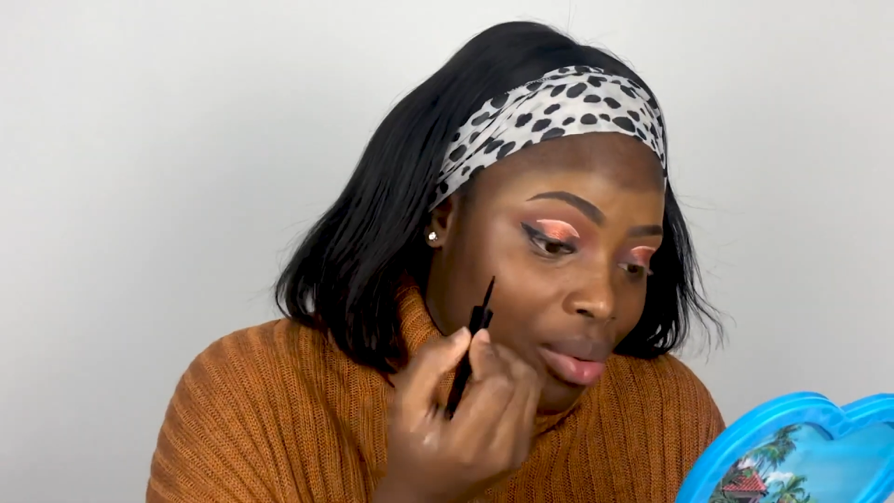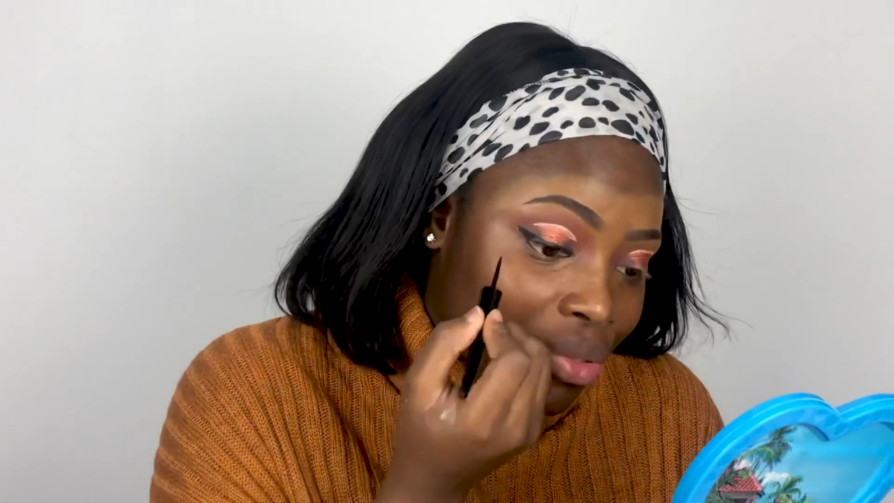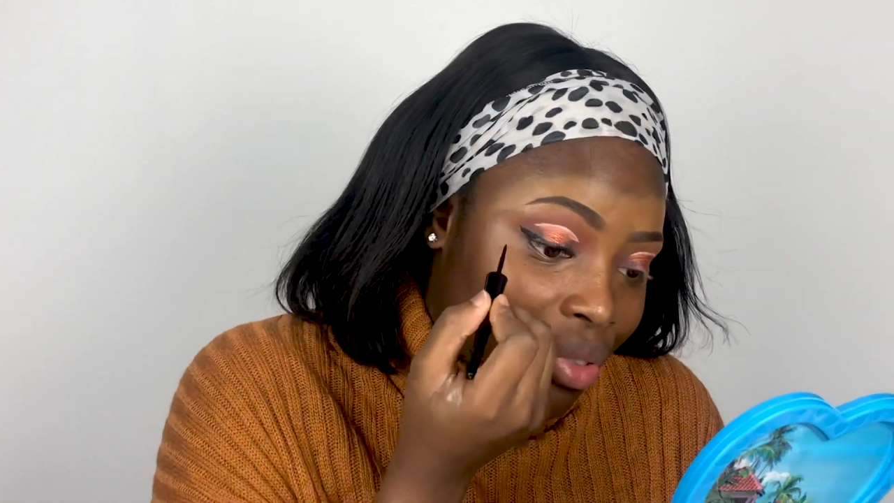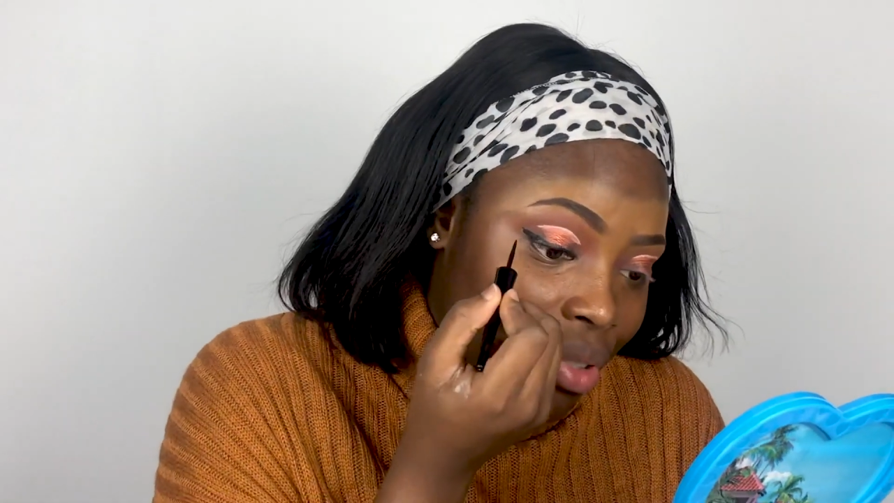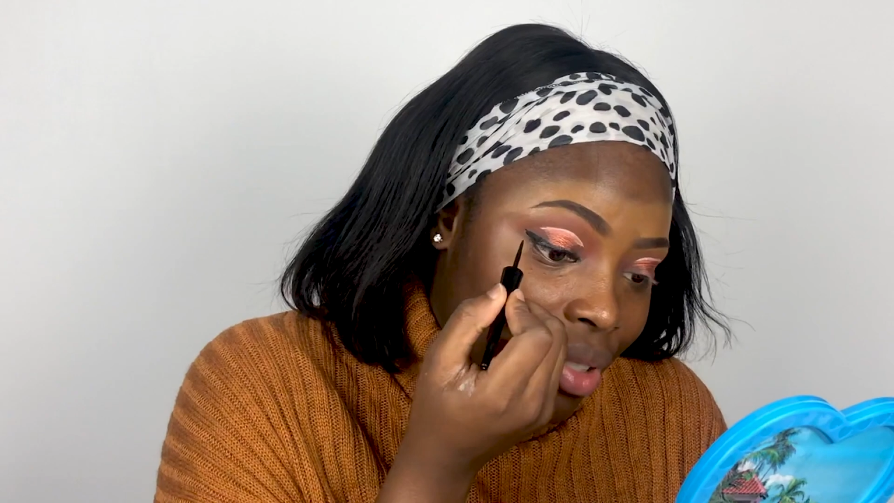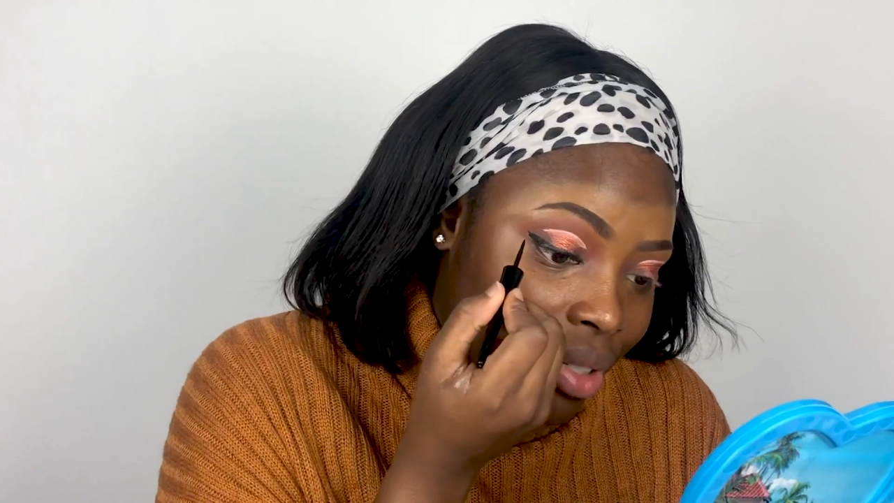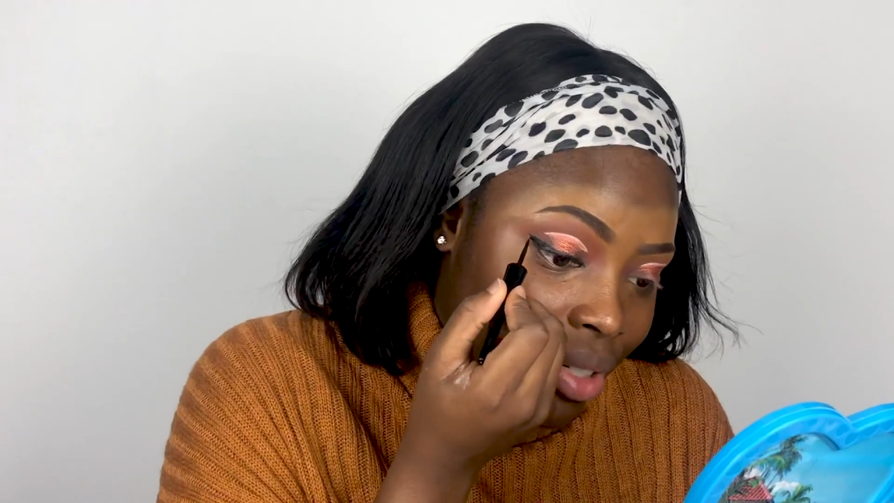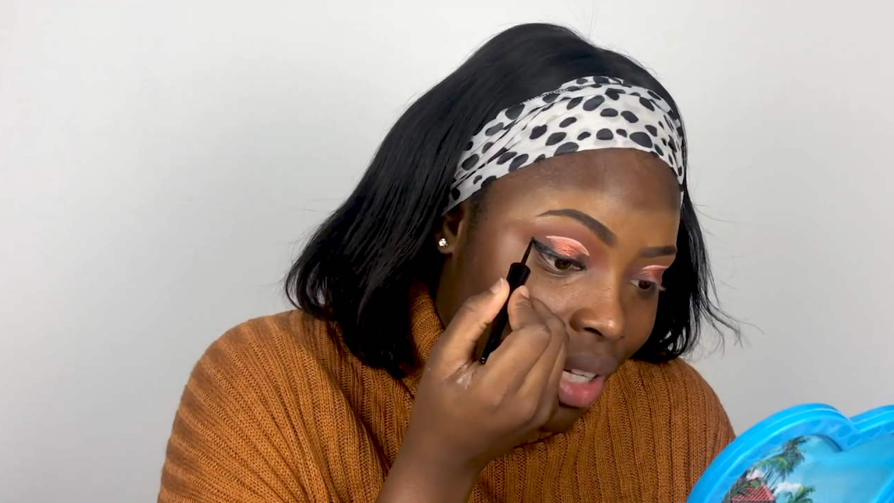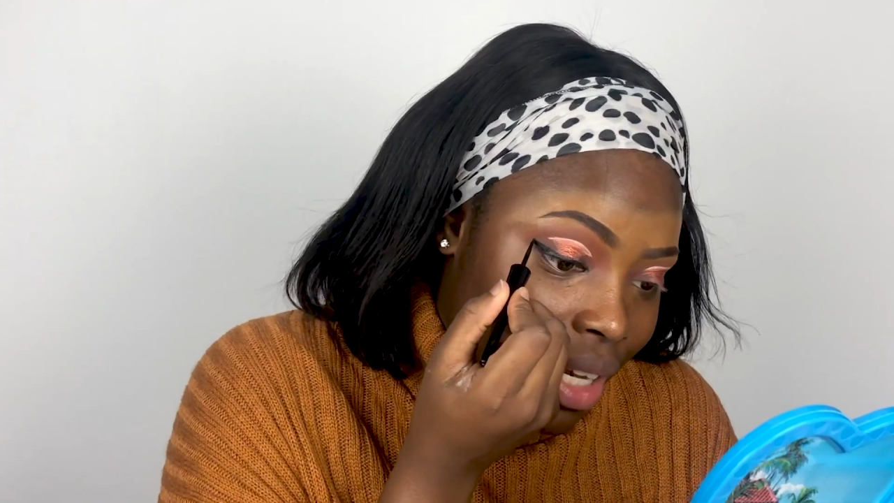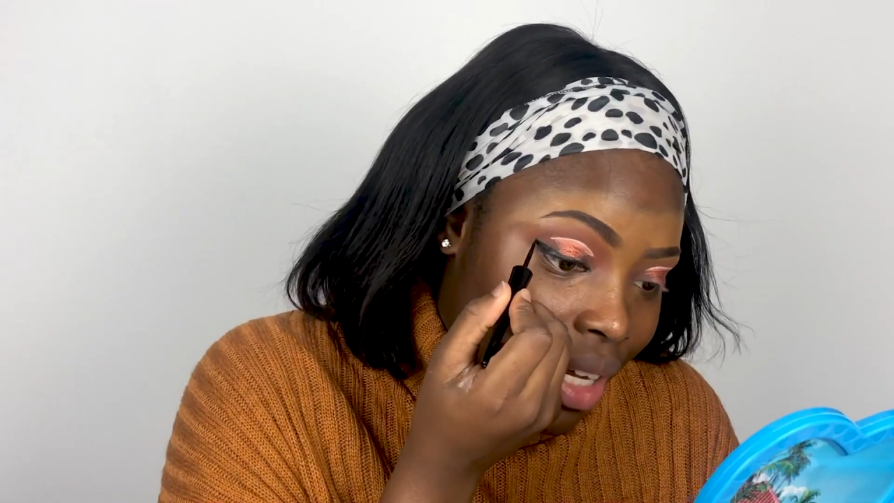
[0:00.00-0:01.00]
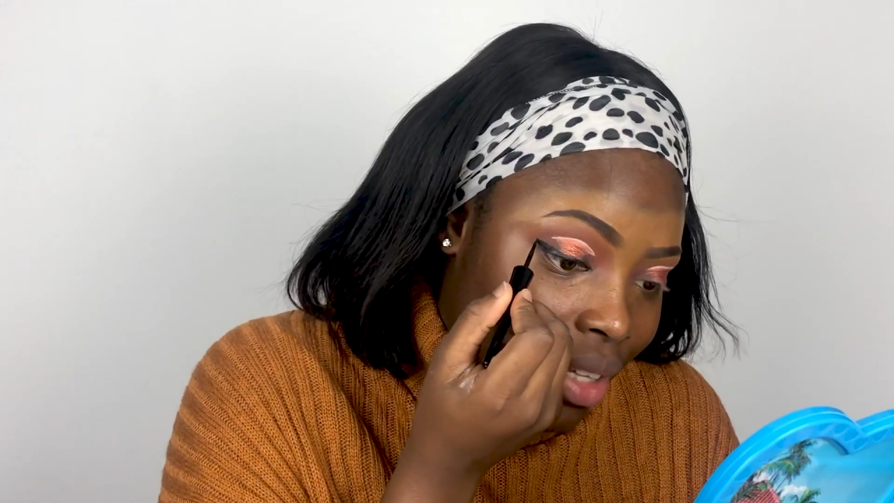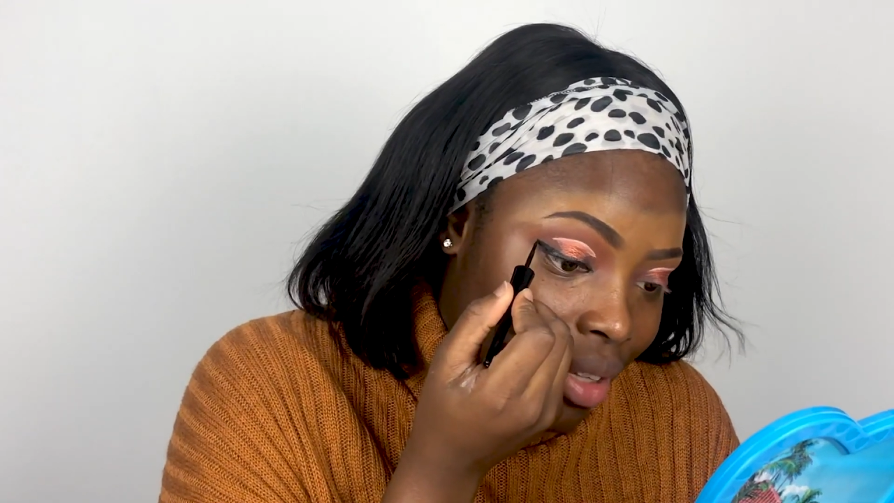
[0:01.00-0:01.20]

confused because I like